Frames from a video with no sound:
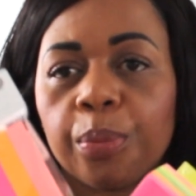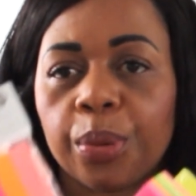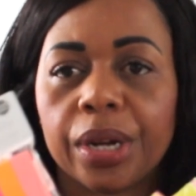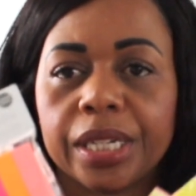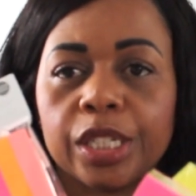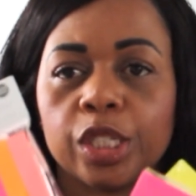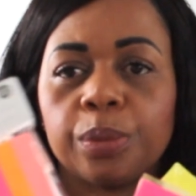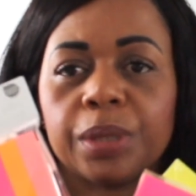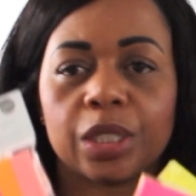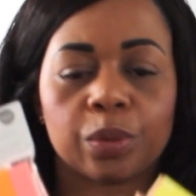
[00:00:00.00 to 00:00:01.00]
bright
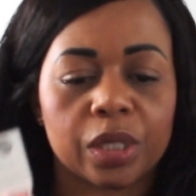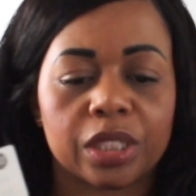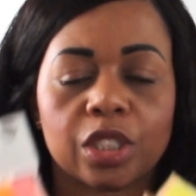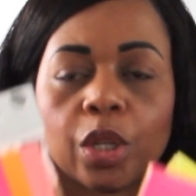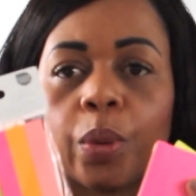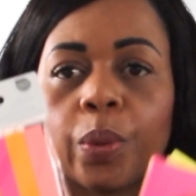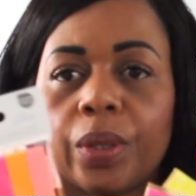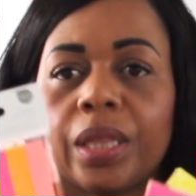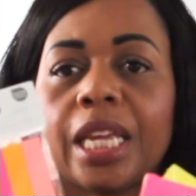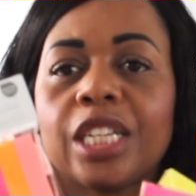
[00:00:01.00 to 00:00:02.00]
luminous ones so
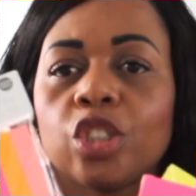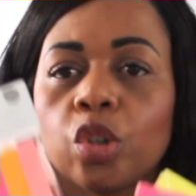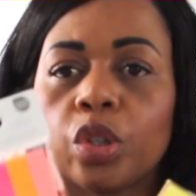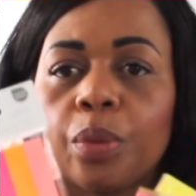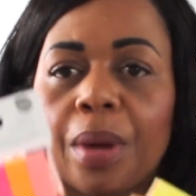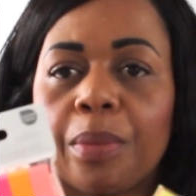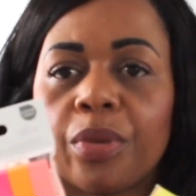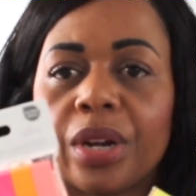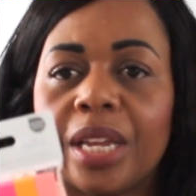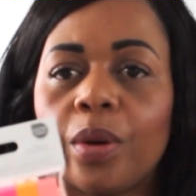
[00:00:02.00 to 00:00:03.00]
they jog your
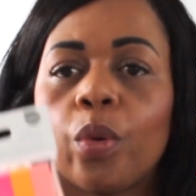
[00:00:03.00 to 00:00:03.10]
memory,